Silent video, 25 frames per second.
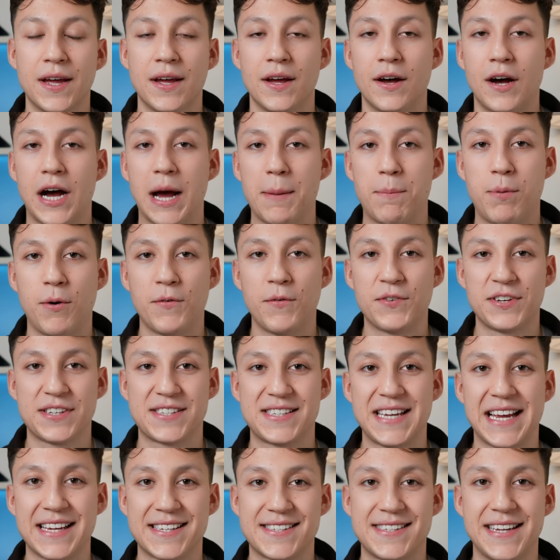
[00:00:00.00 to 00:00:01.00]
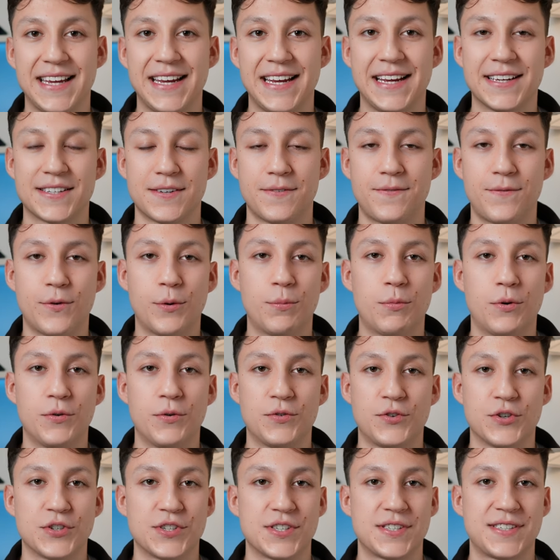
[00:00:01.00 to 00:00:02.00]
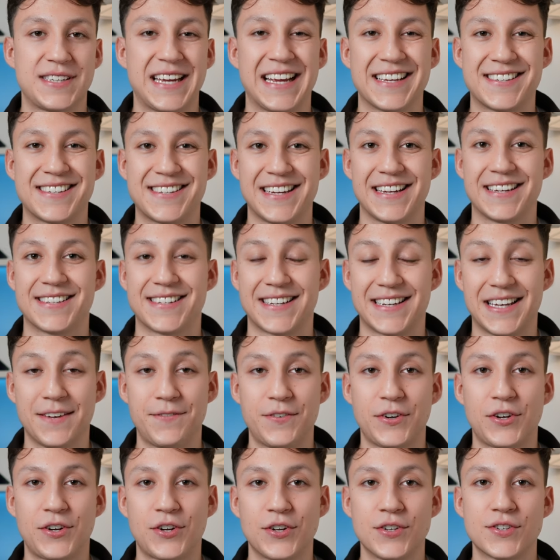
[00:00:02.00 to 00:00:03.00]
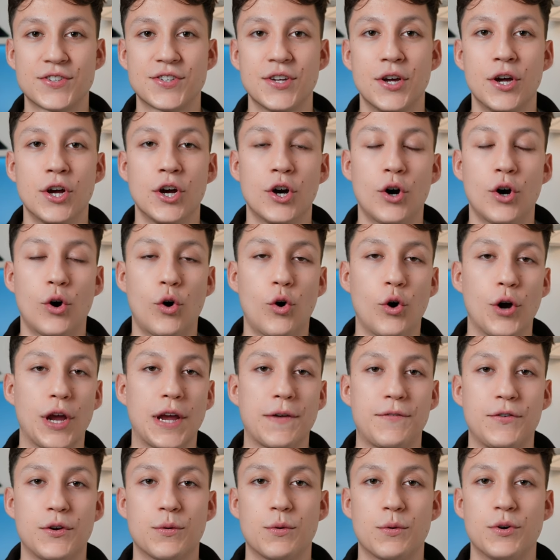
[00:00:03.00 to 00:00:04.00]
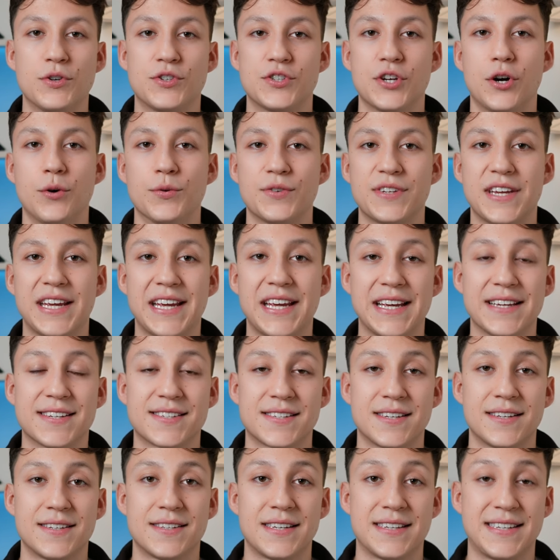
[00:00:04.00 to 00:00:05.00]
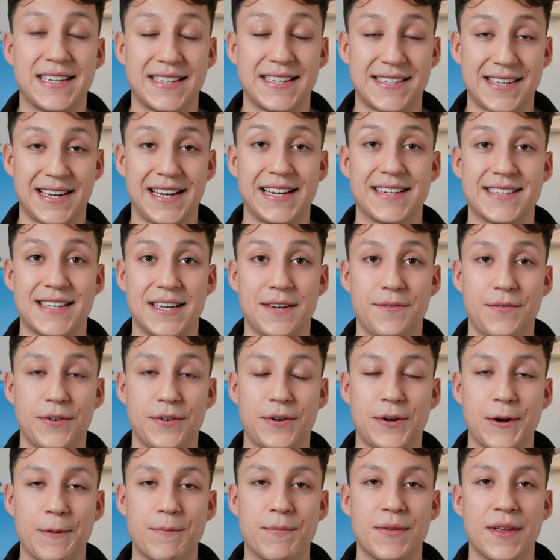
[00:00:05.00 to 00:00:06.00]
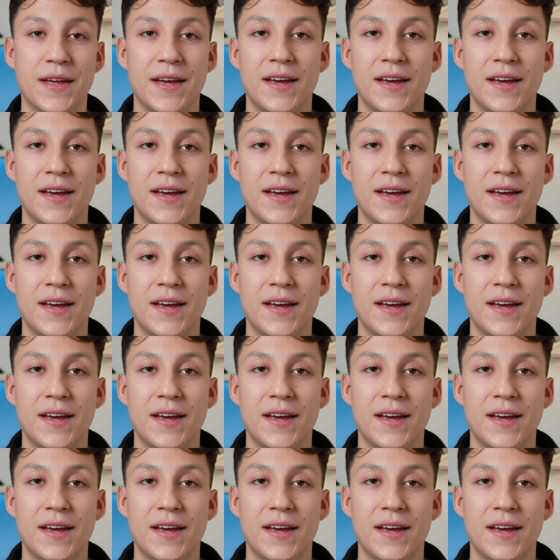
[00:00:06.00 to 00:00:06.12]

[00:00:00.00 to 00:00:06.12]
Hypothesis testing is a form of just testing significance, or if your result is statistically significant.